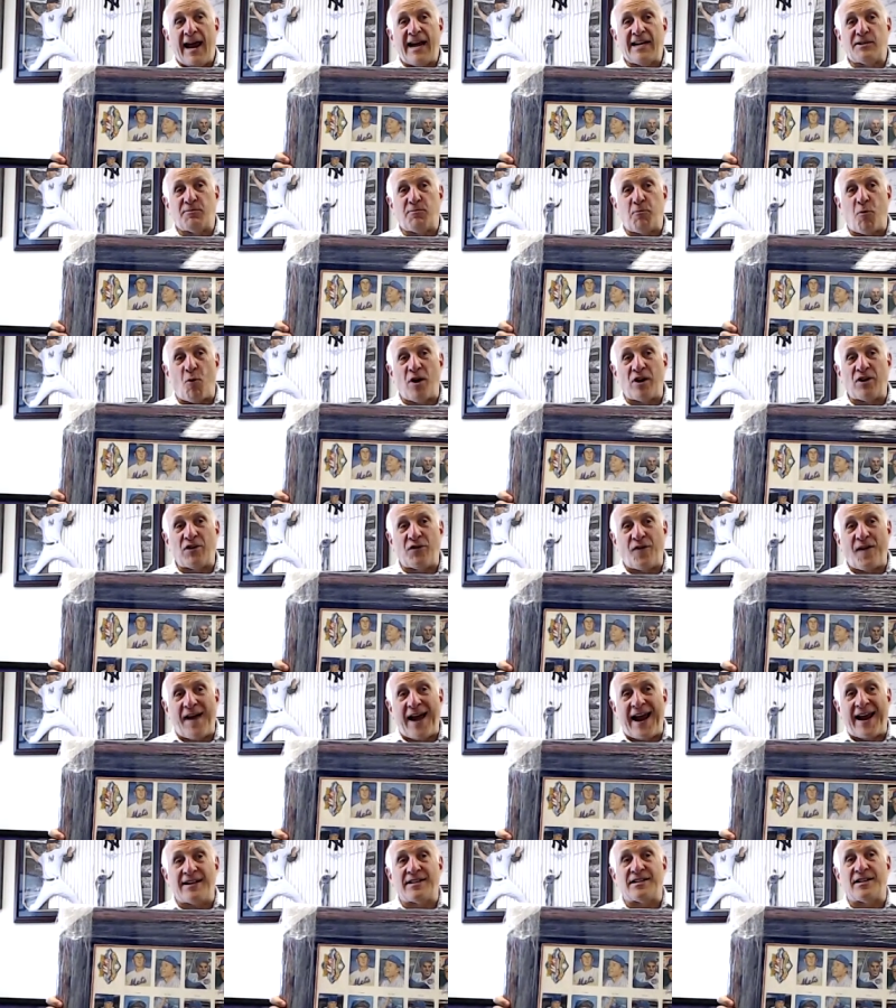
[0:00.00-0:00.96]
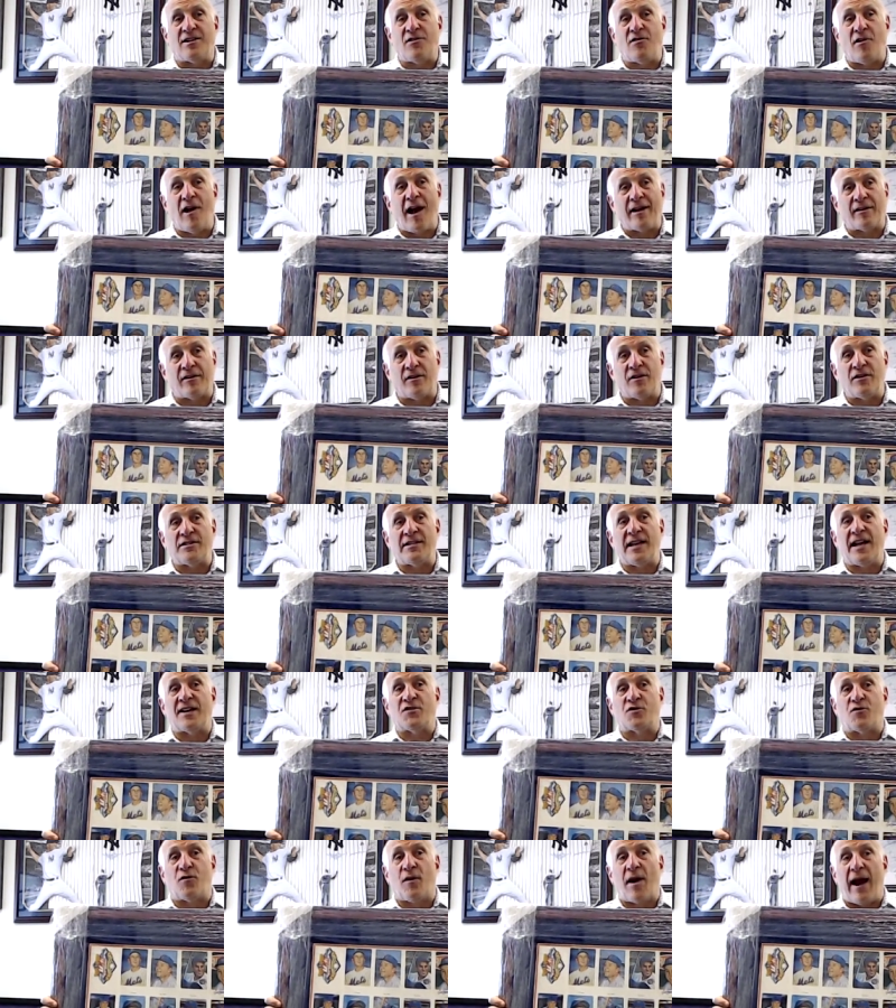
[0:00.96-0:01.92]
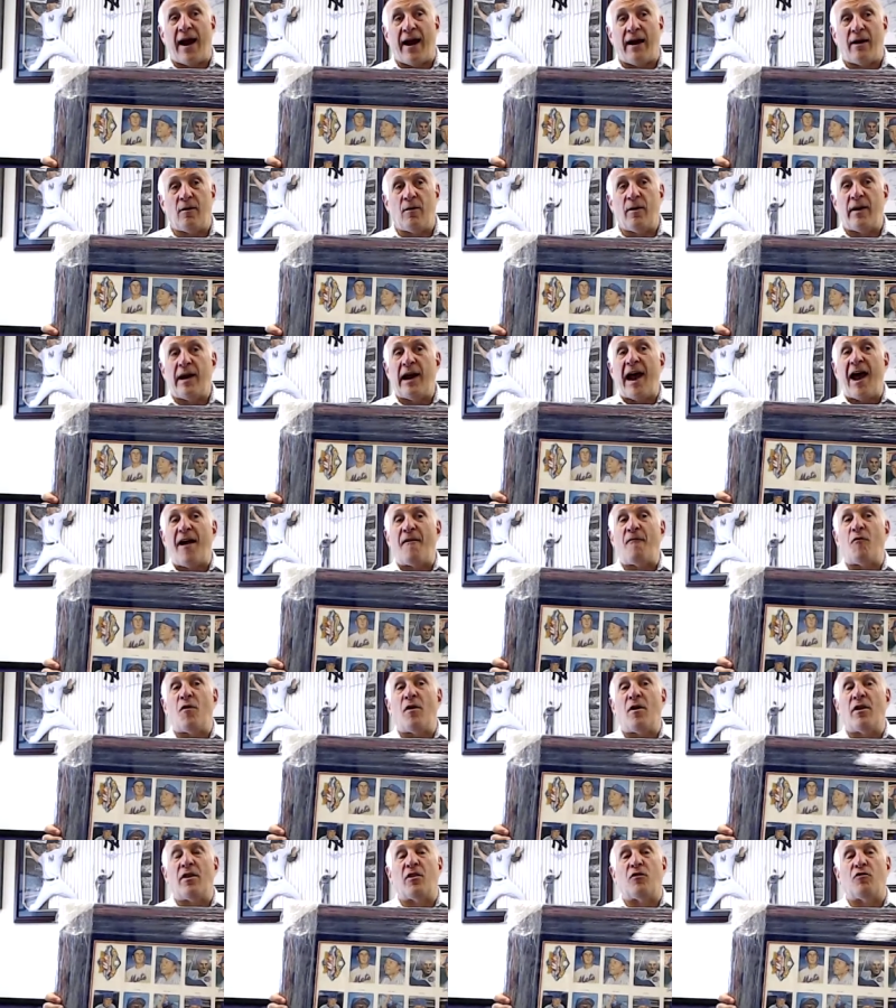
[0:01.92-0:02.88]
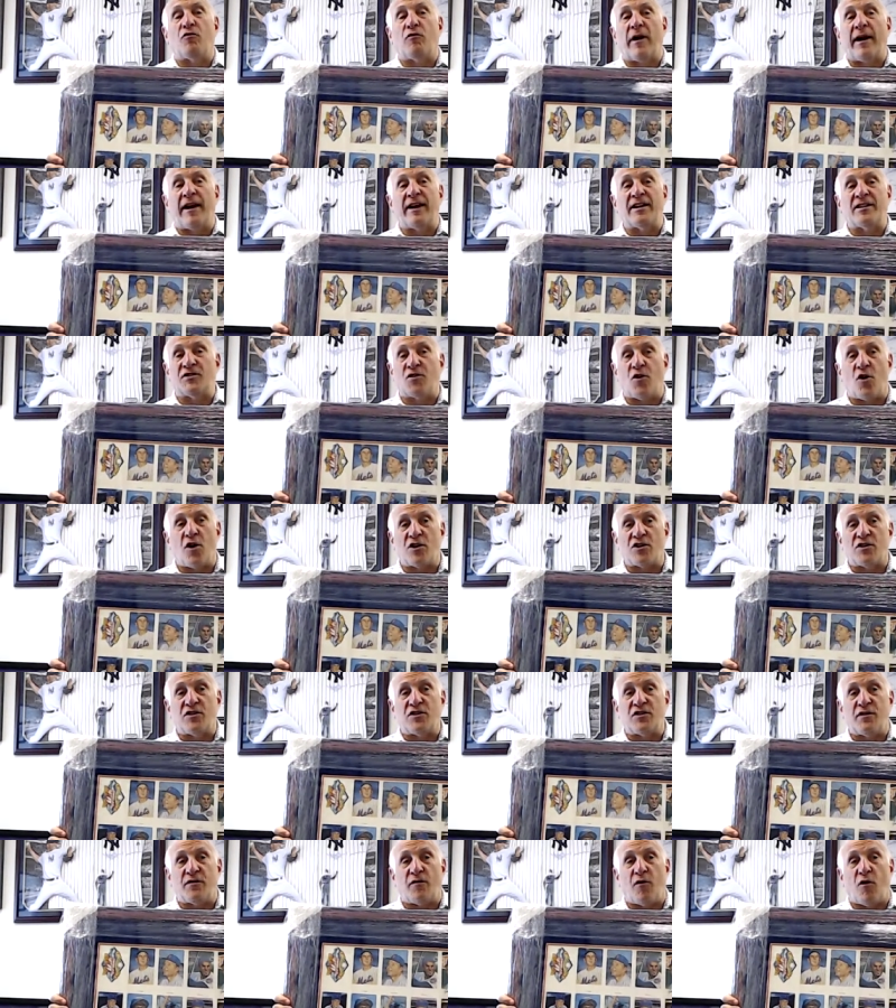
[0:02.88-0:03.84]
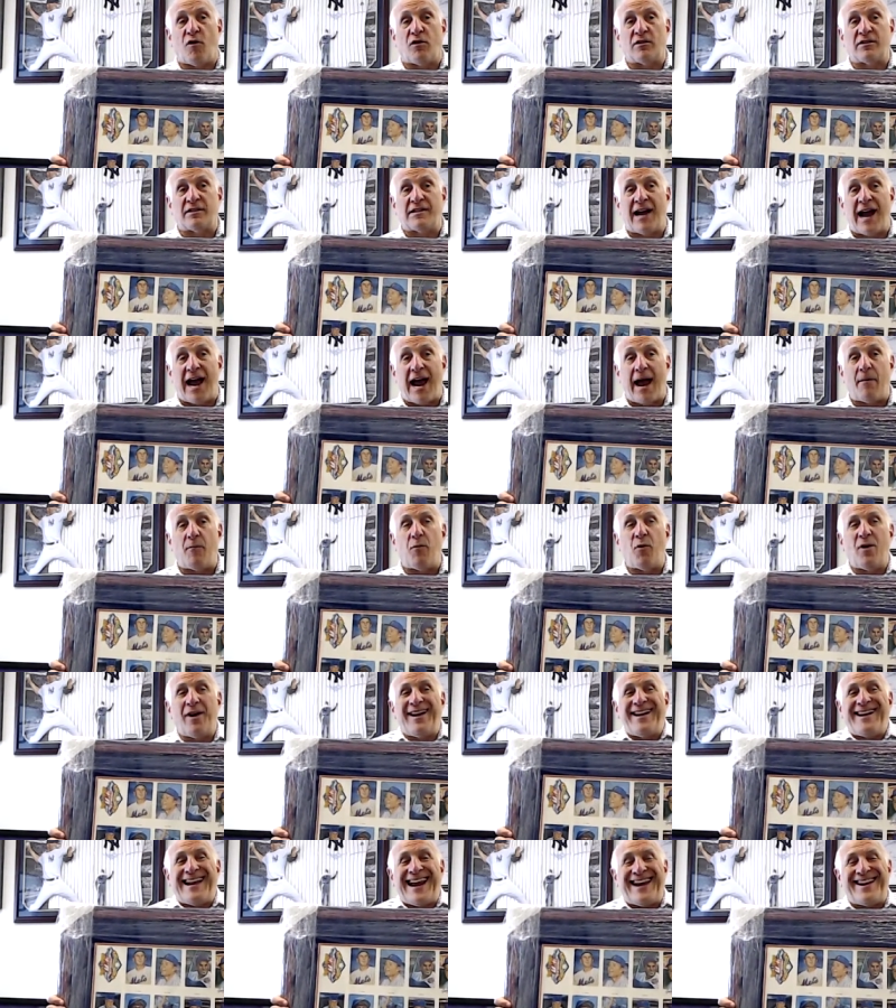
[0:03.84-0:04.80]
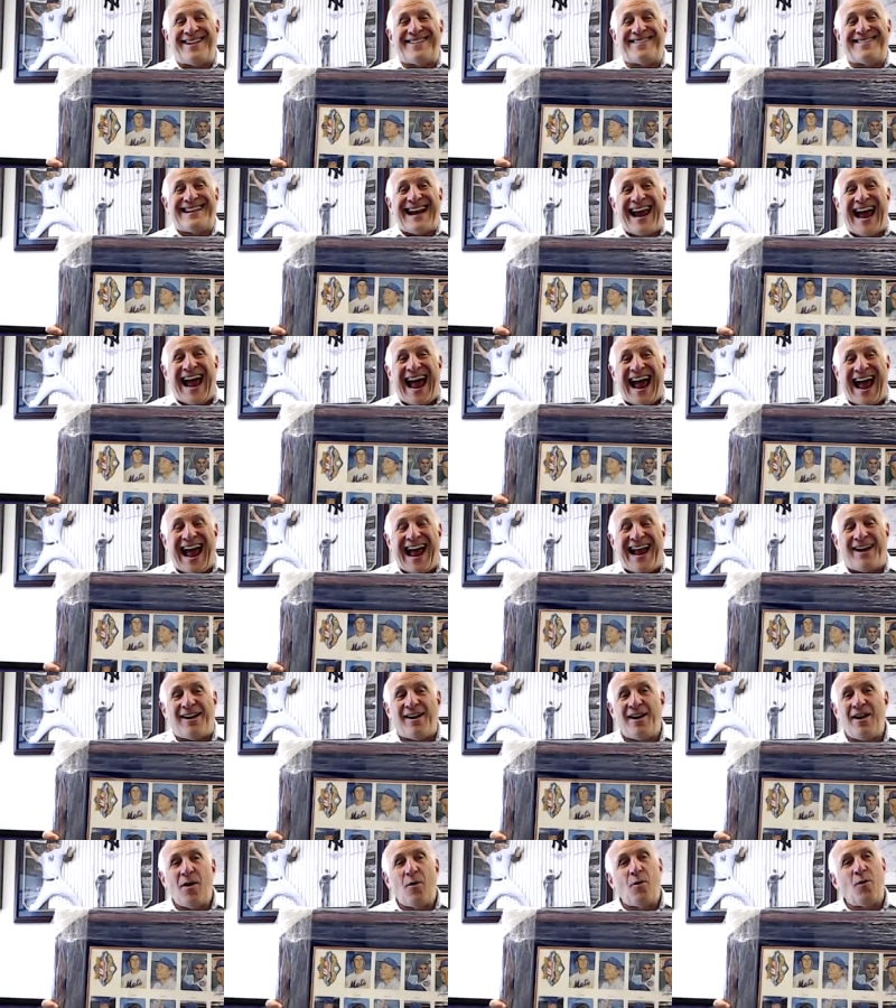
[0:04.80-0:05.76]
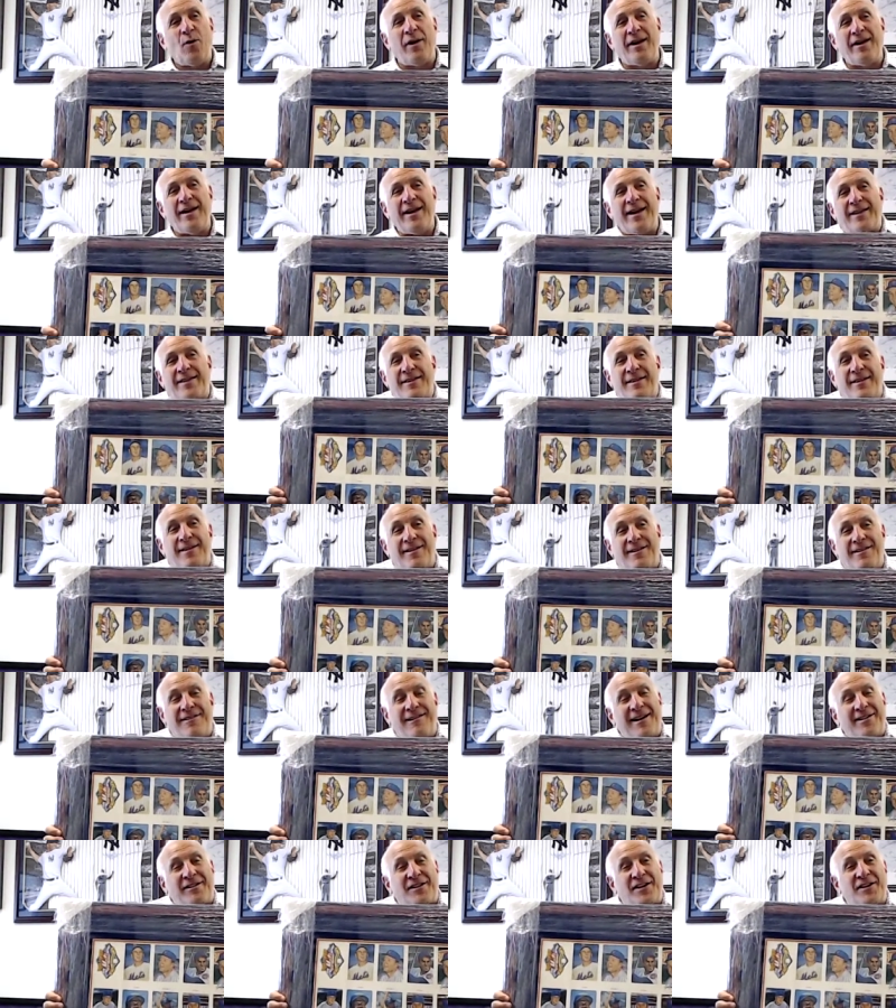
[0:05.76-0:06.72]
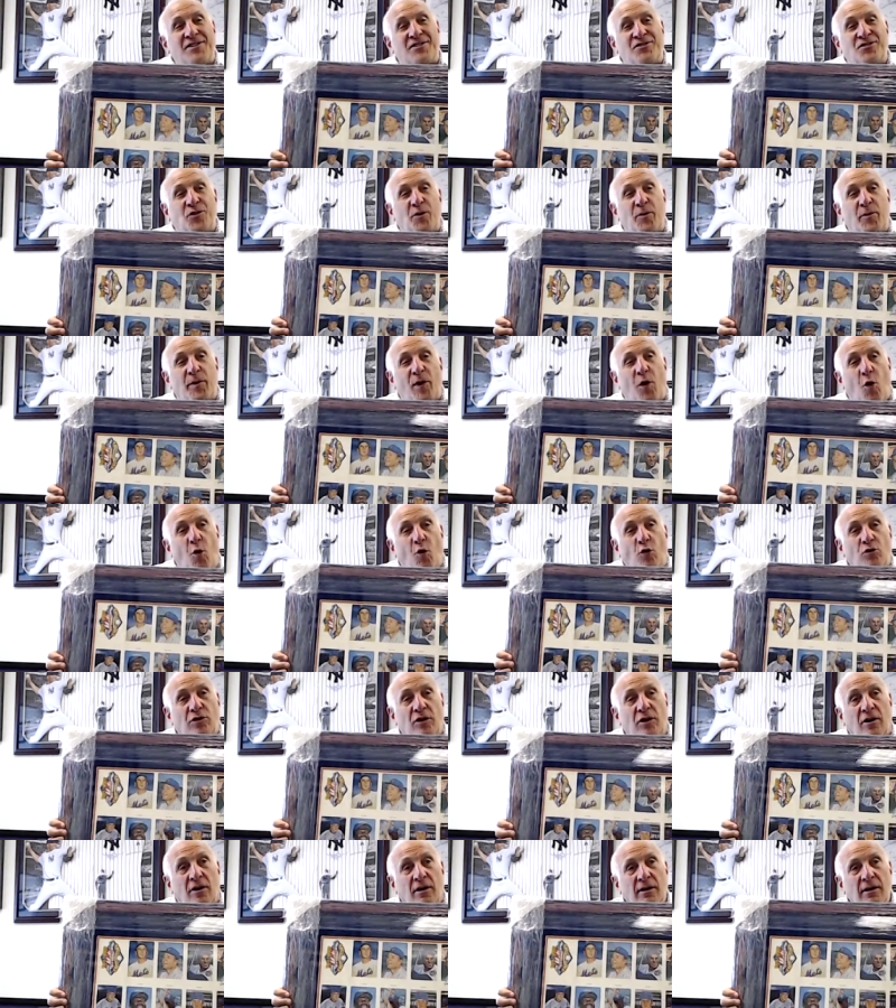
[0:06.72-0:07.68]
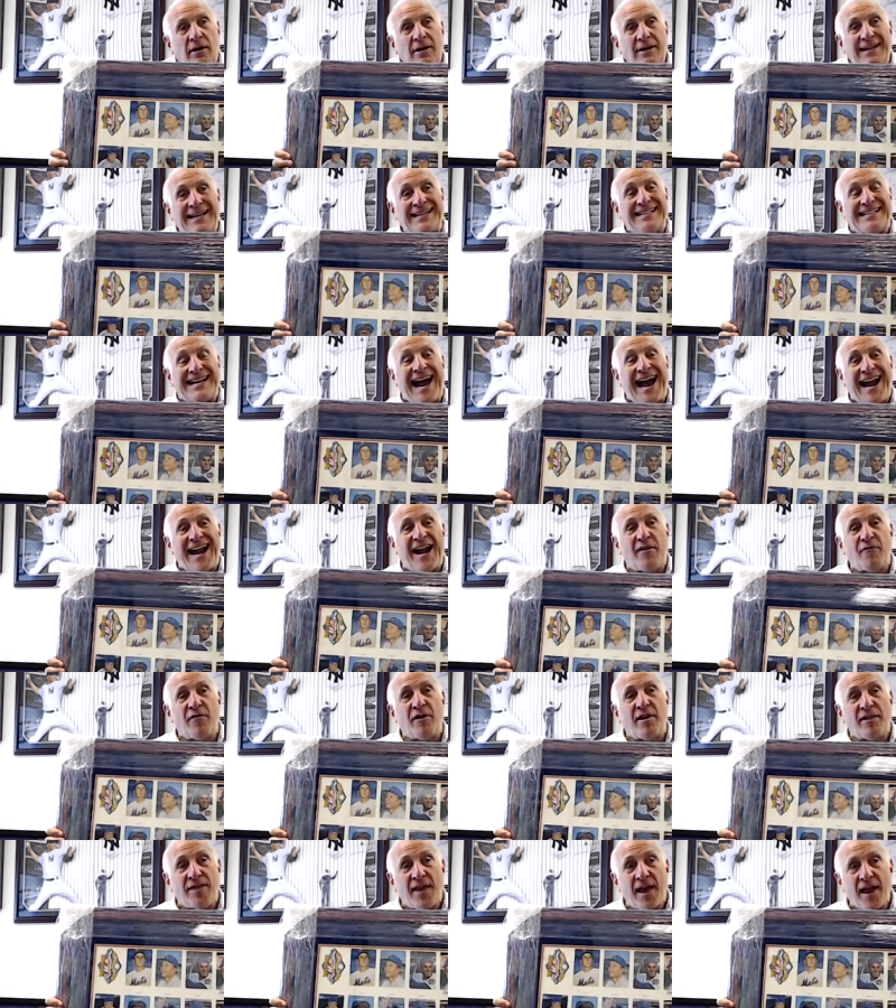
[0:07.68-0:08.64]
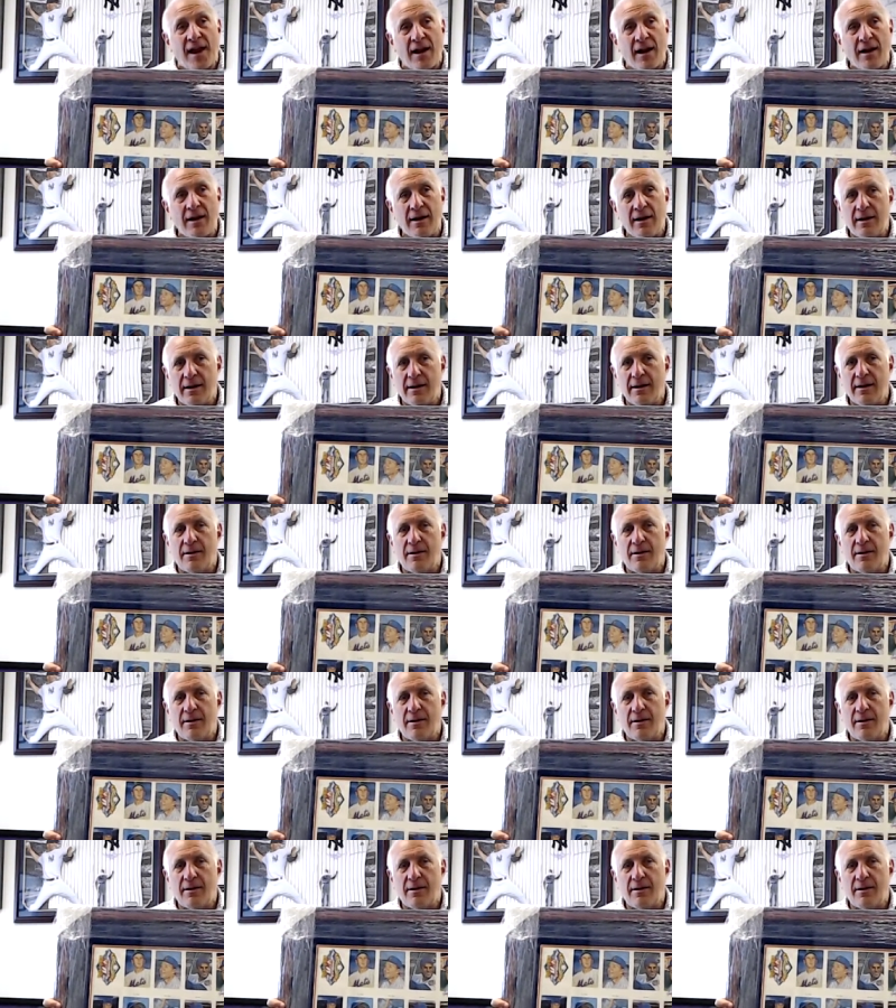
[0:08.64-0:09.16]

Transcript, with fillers: Hey, sports fans, collectors, that's right. We have one of the greatest auctions of all time. What do you get your dad? What do you get the collector that's a little bit older, that's got everything?